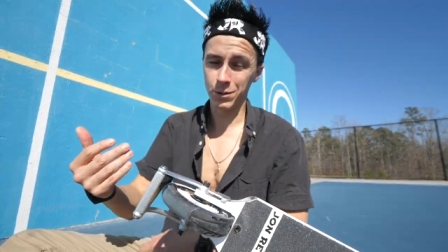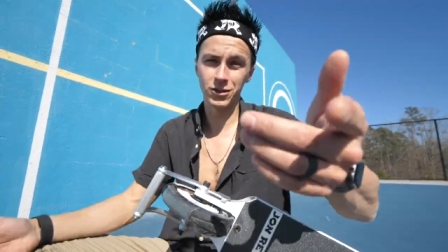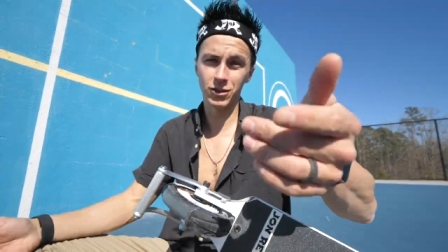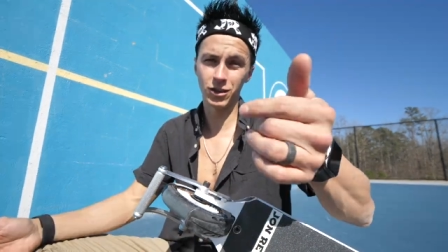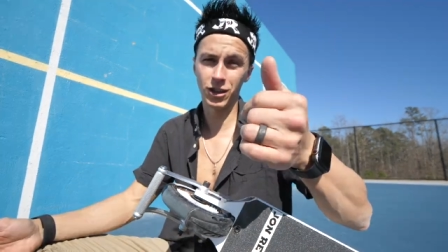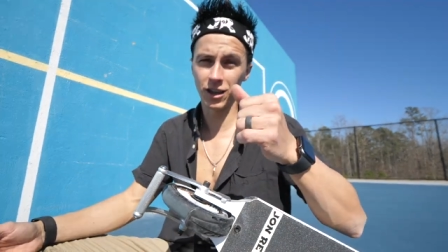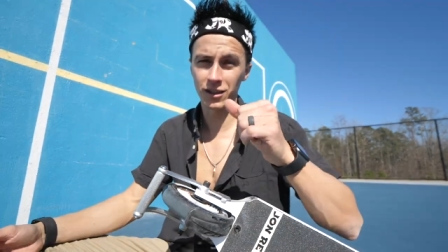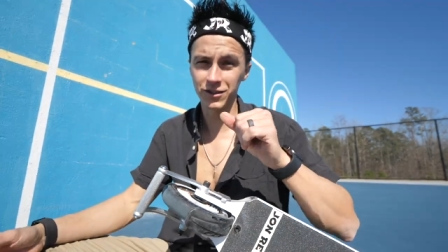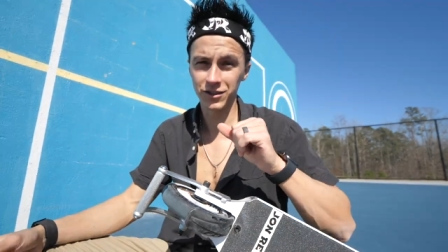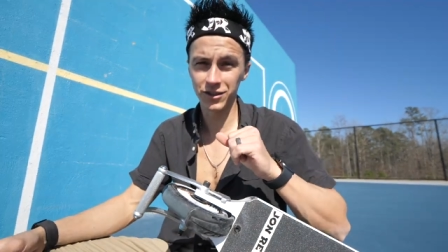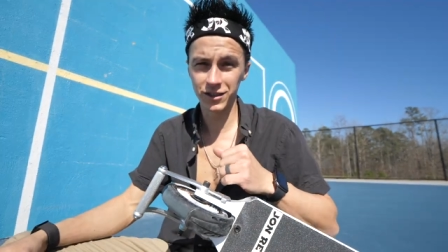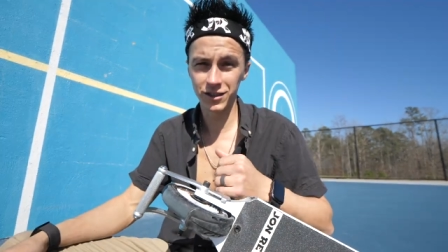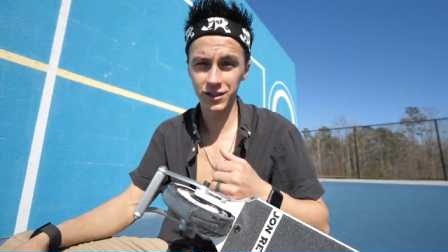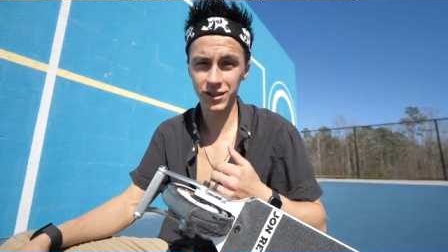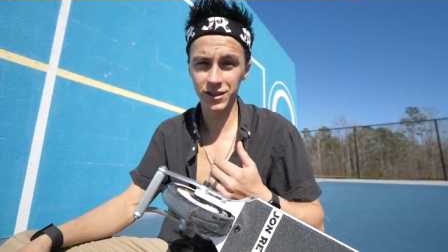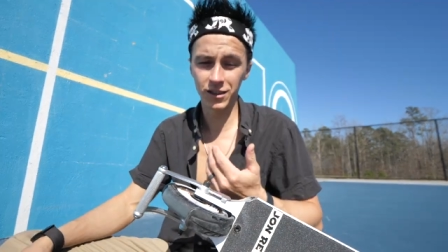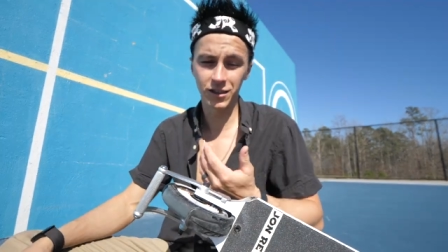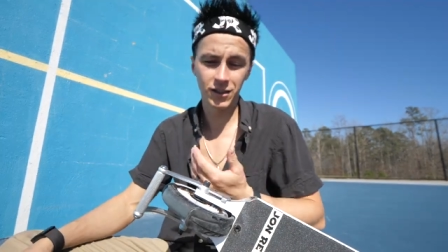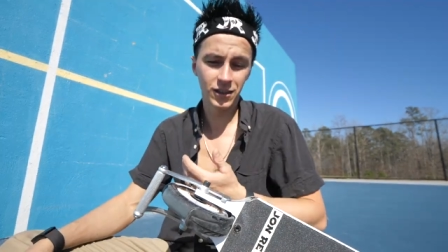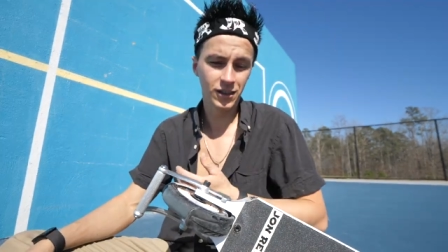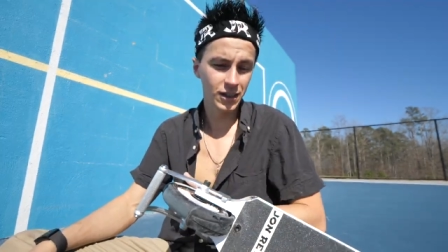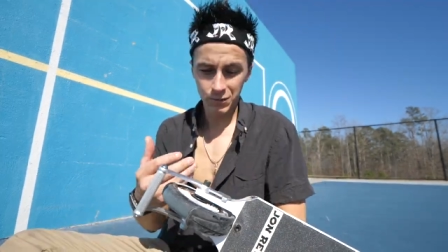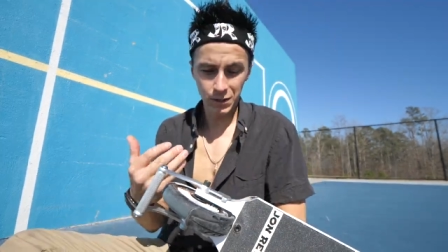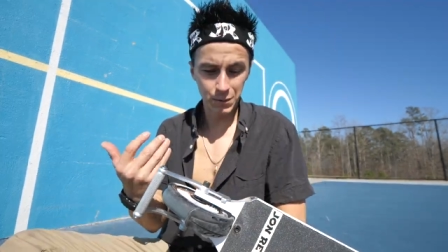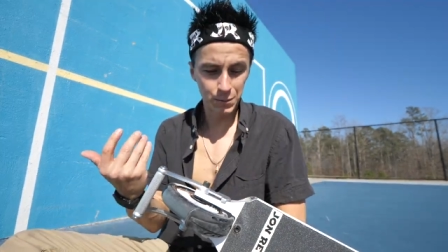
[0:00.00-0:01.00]
You guys are here,
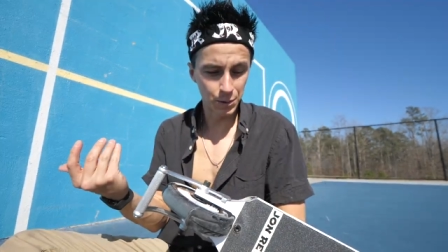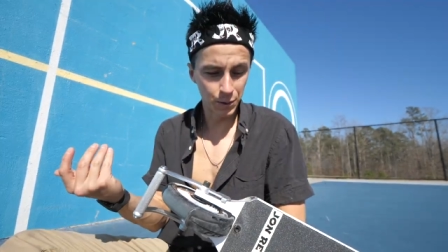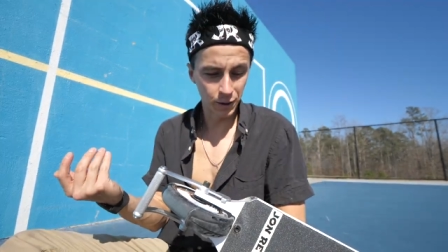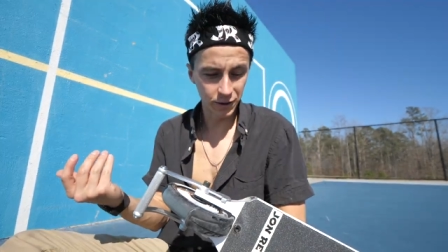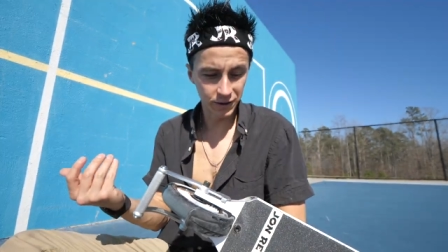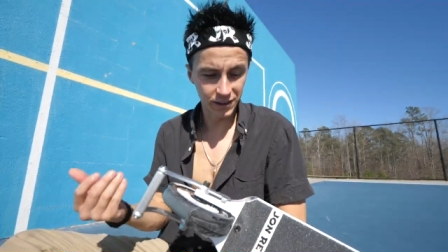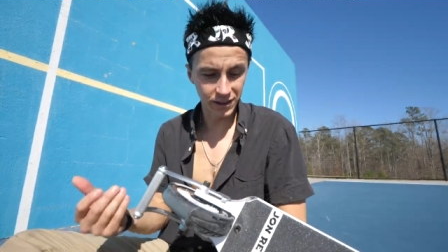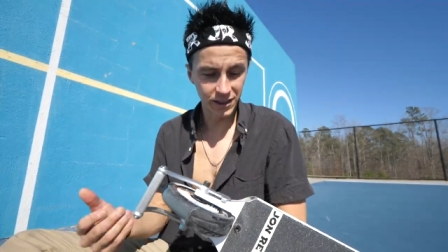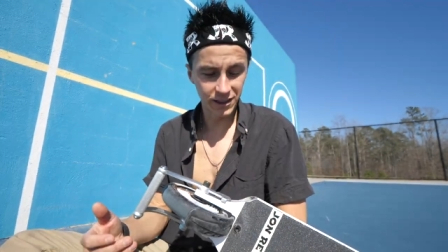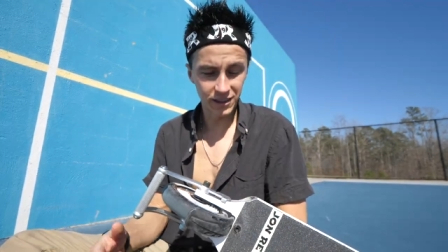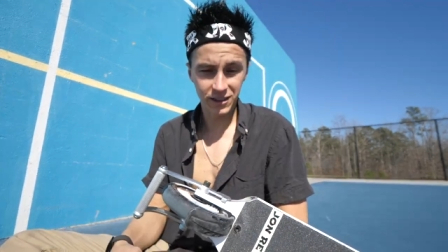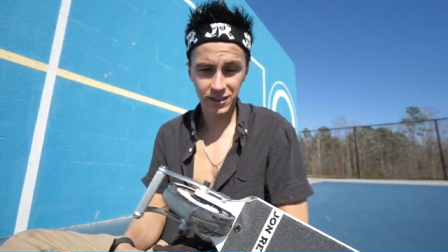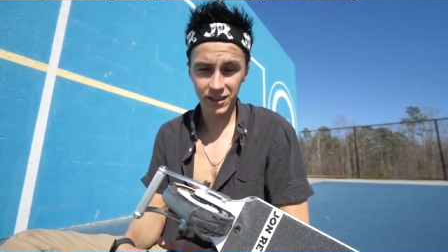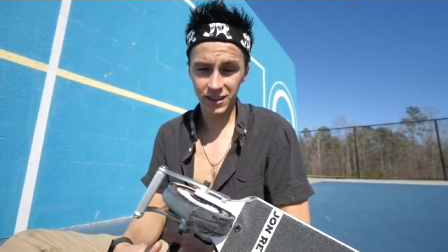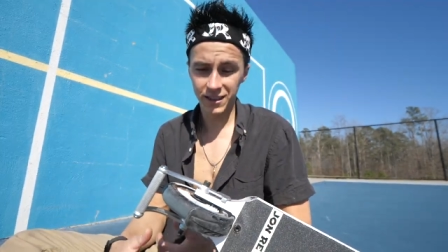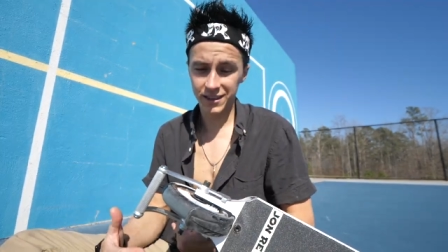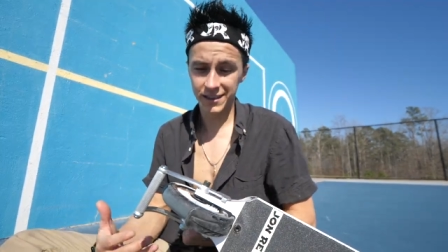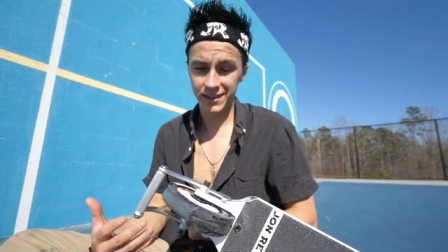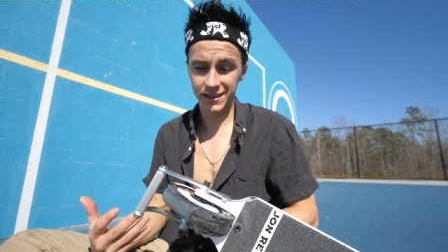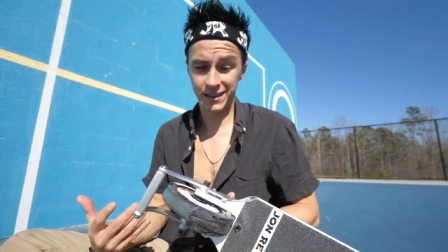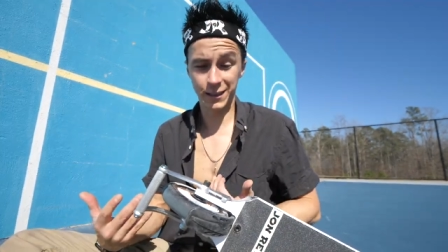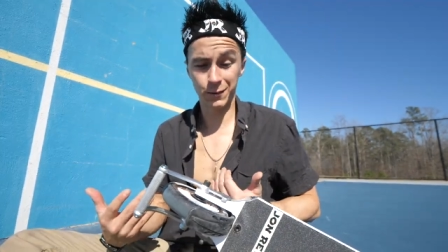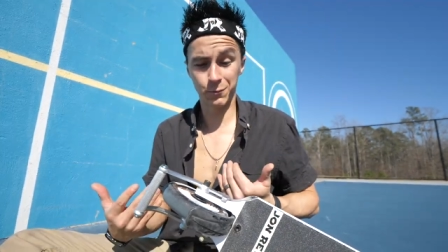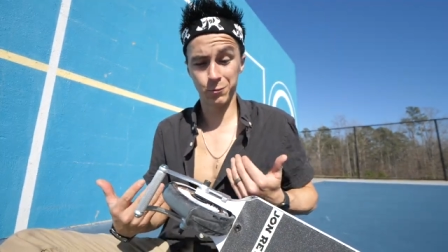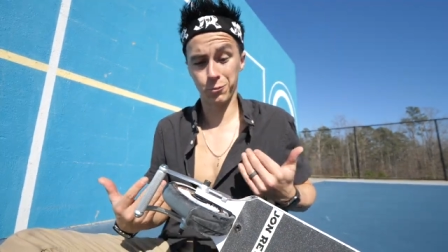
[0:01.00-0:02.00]
we built this,
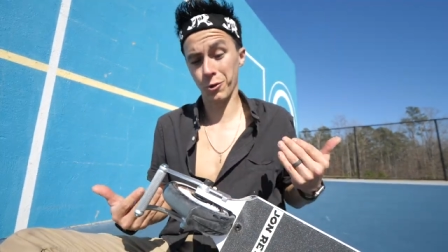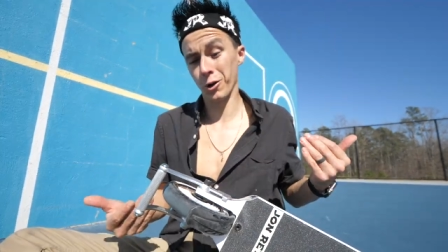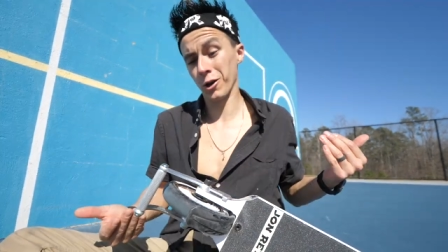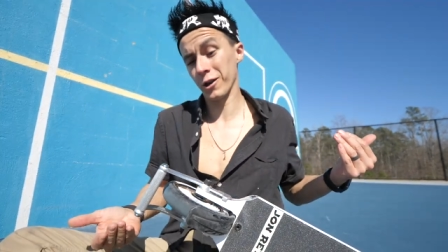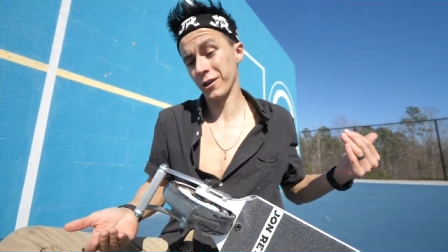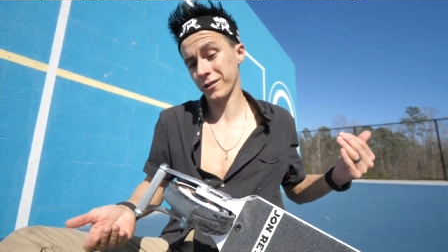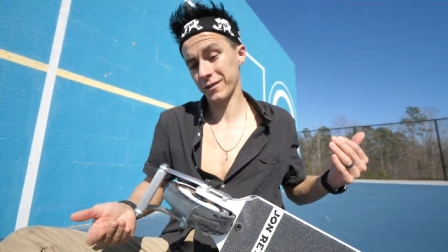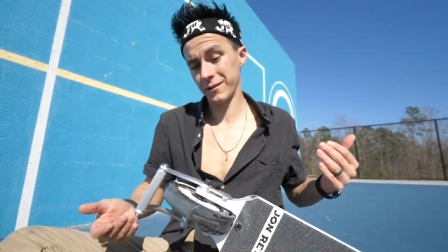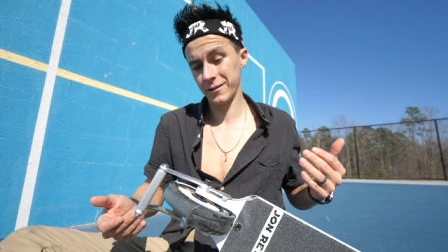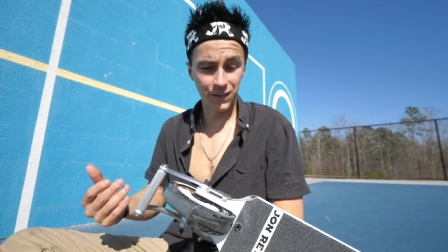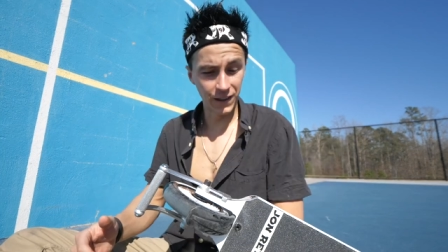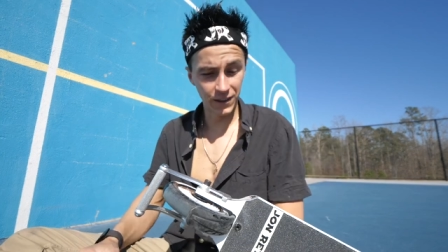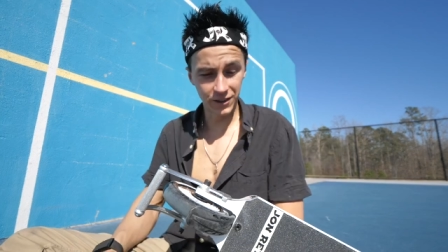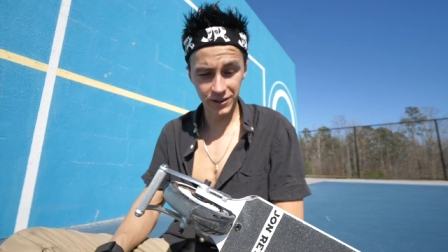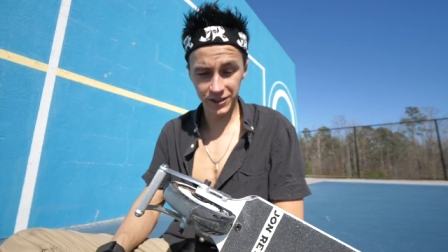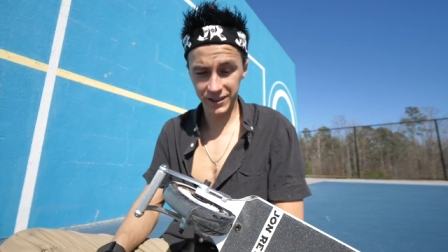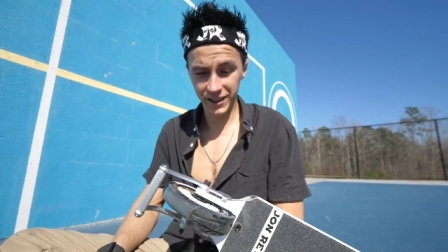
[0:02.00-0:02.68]
it worked, feels